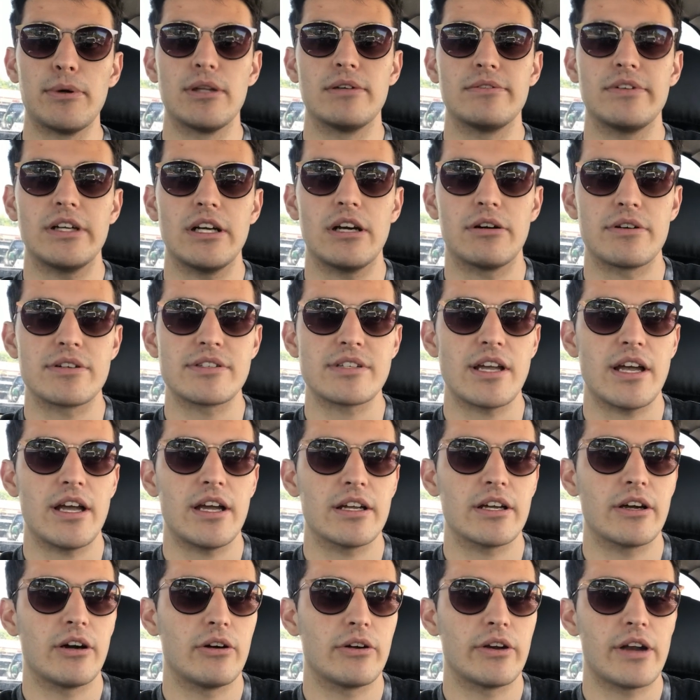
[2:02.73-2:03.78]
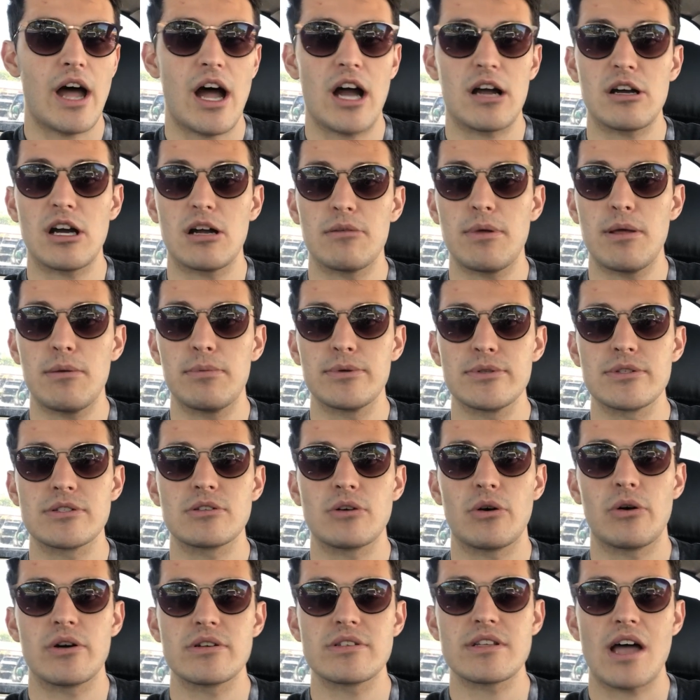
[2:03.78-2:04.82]
in the video were saying go knock on people's
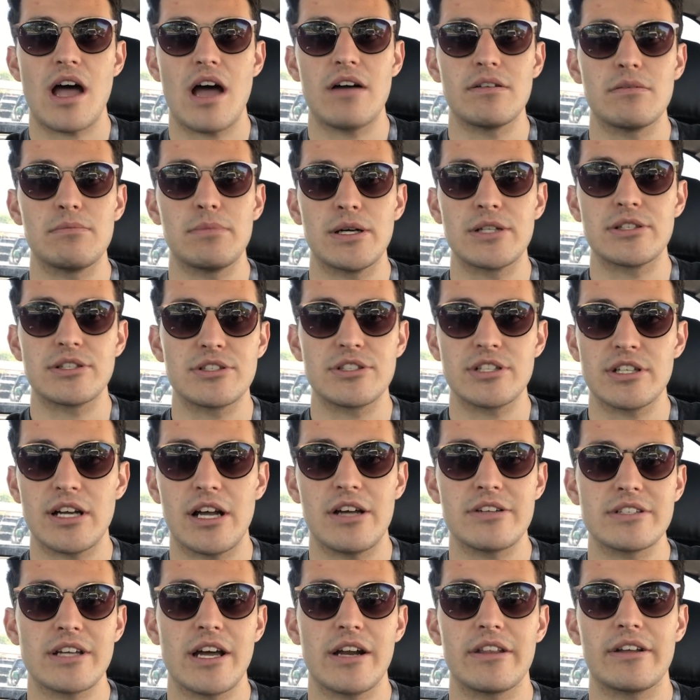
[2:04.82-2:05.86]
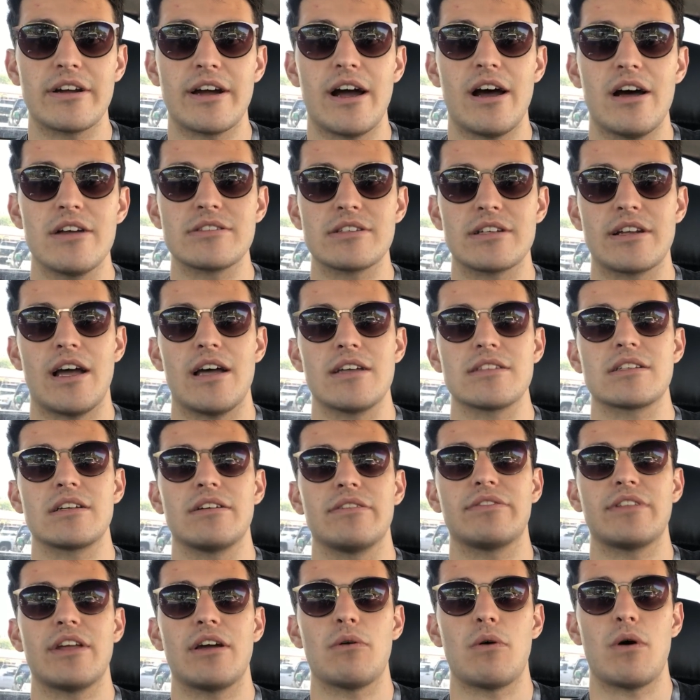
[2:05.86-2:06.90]
doors that have a bunch of shit outside of their house and ask
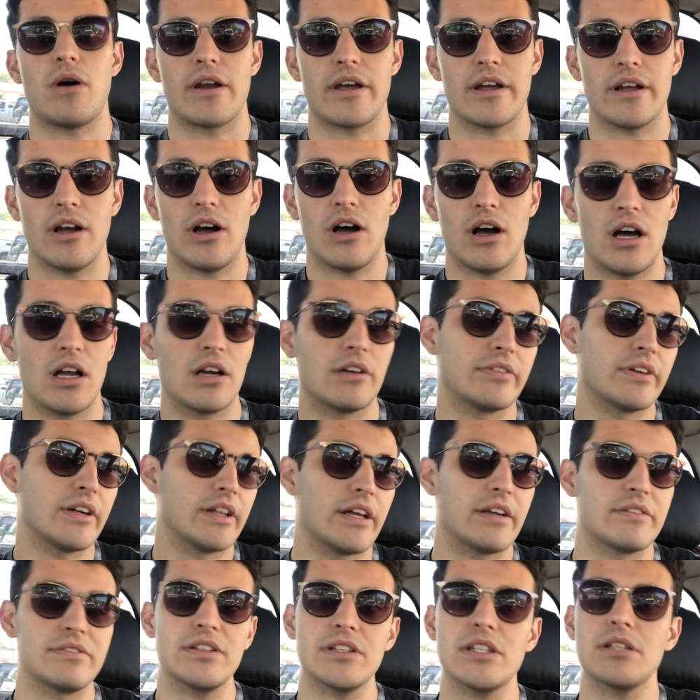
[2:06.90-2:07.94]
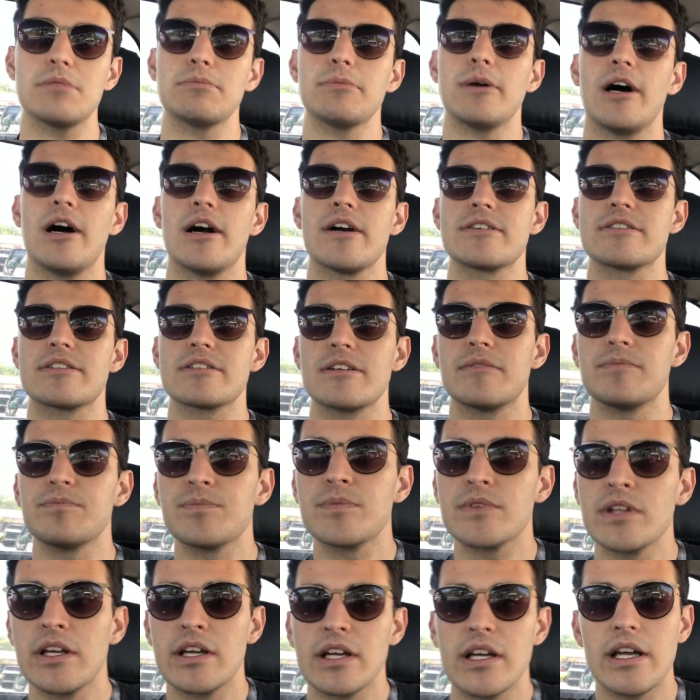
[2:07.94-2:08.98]
if they want it gone for like 50 bucks
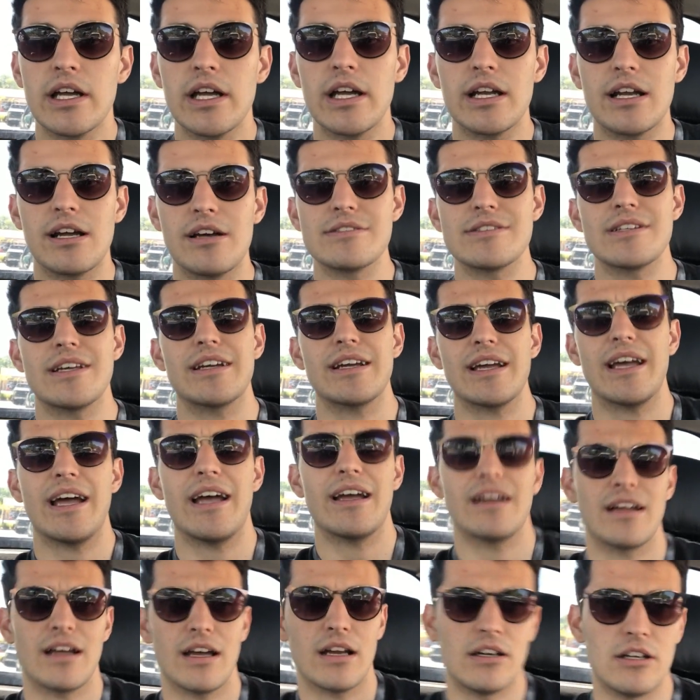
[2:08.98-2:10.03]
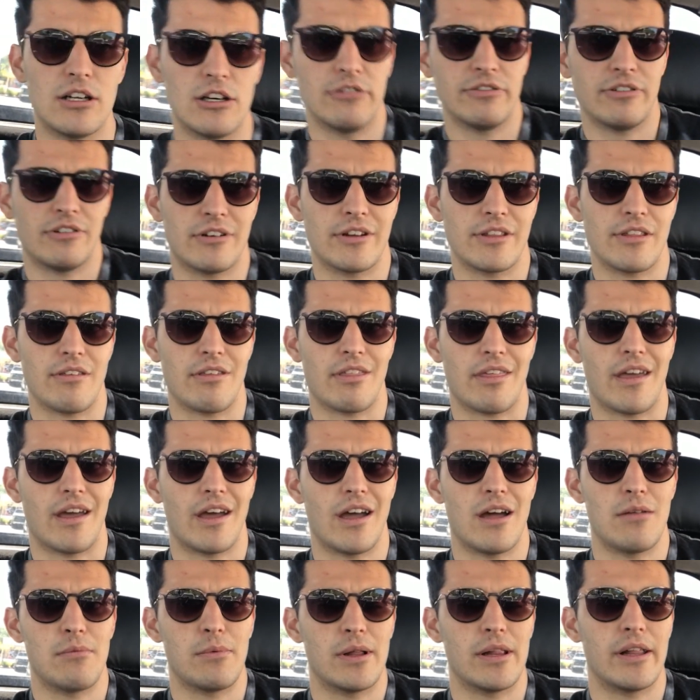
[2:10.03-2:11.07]
and i was like eh, i don't know if i want to do
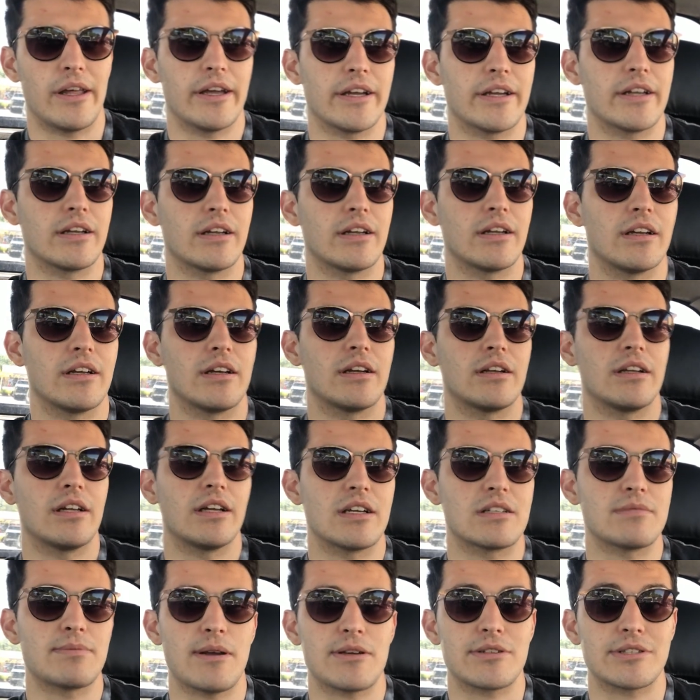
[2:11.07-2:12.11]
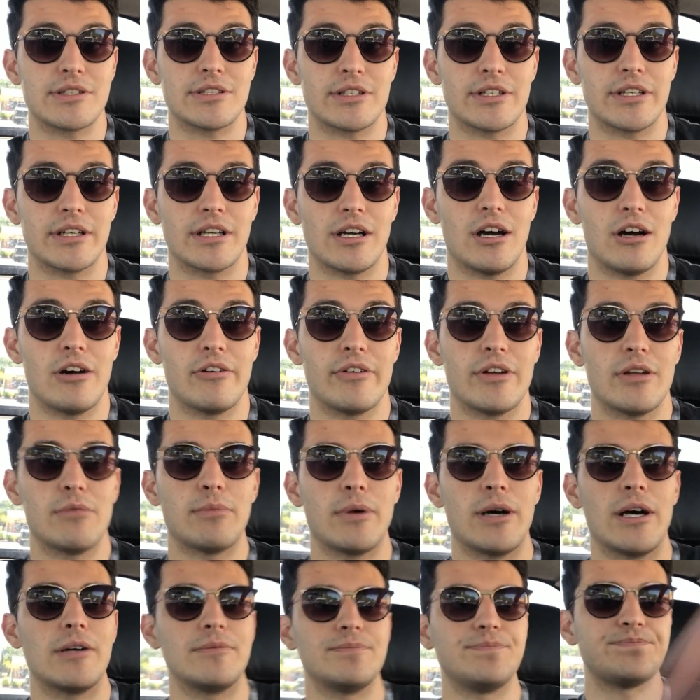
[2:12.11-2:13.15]
that but like especially during covid
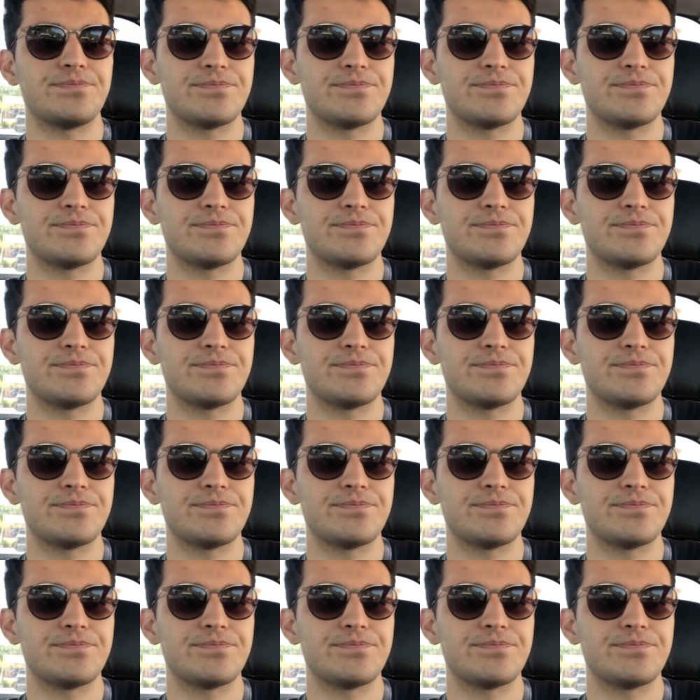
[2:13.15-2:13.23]
but